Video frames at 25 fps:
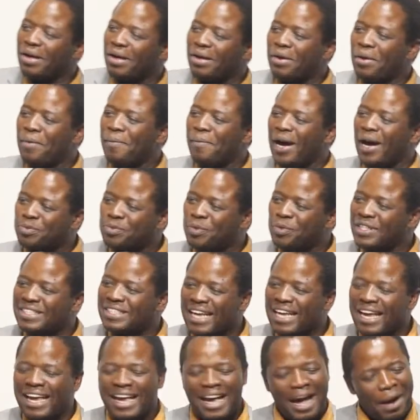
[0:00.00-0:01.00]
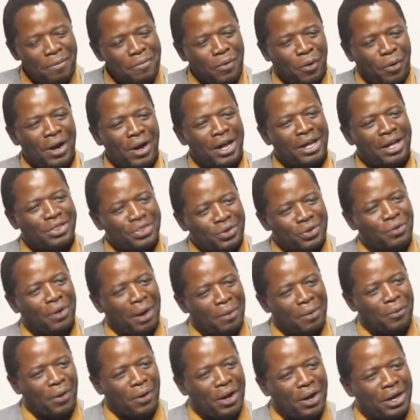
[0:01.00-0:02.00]
You must be seeing, I'm going through,
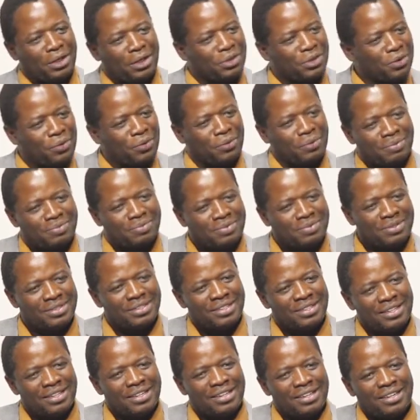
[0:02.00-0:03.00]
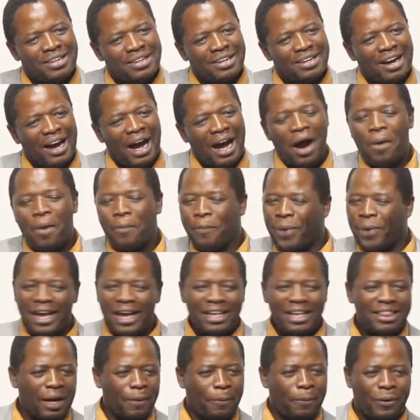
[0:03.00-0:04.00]
I'm going through. I'll
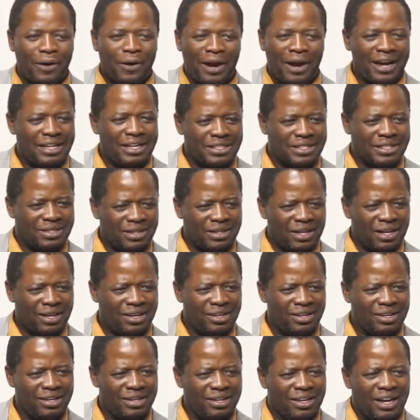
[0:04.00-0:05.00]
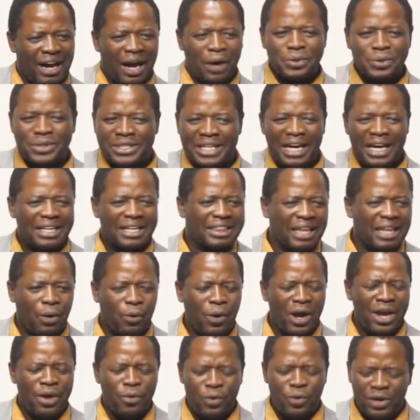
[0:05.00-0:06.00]
pay the price. I'll take the
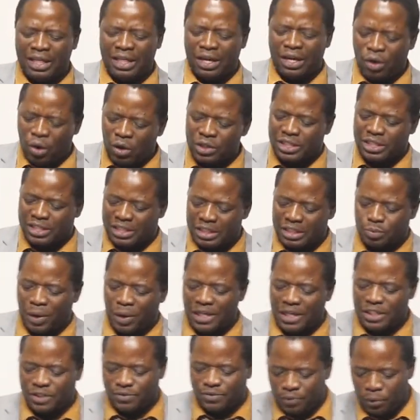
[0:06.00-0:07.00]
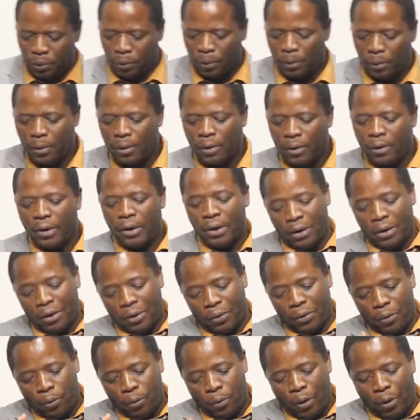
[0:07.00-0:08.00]
way with the Lord's despised few.
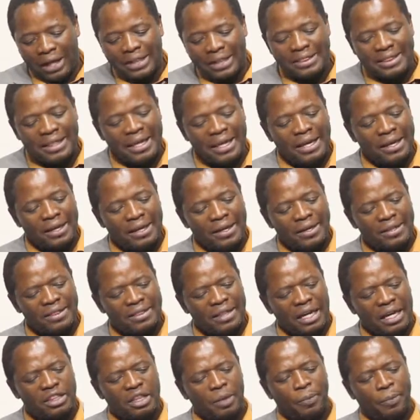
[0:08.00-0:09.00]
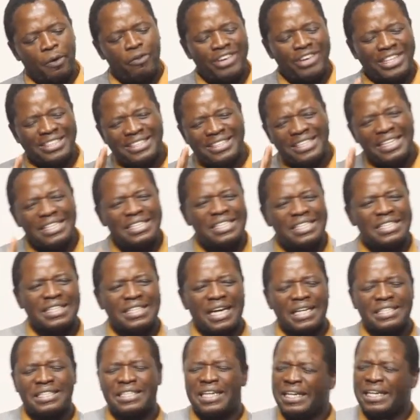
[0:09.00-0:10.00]
One thing that the prophet teaches
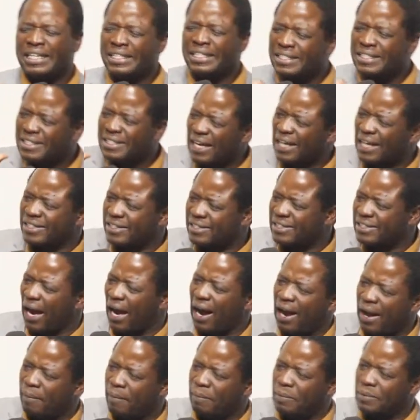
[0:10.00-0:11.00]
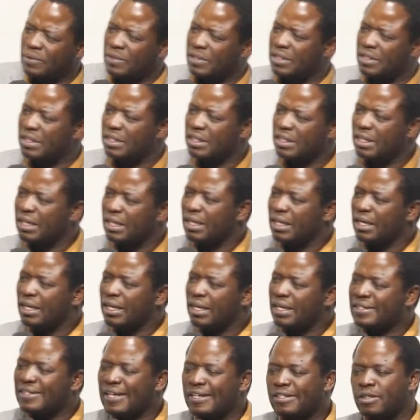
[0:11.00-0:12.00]
us in such times,
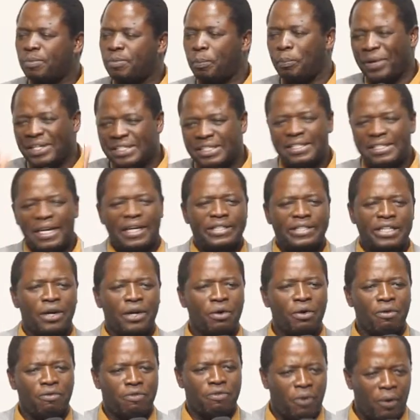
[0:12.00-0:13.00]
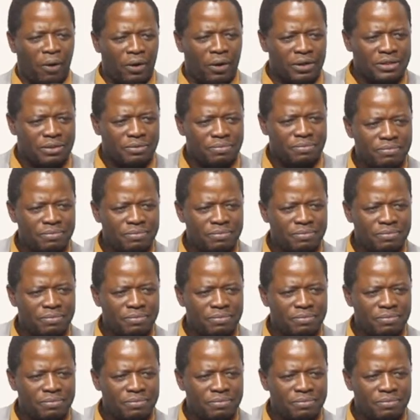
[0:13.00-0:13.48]
he says, Be certain of God.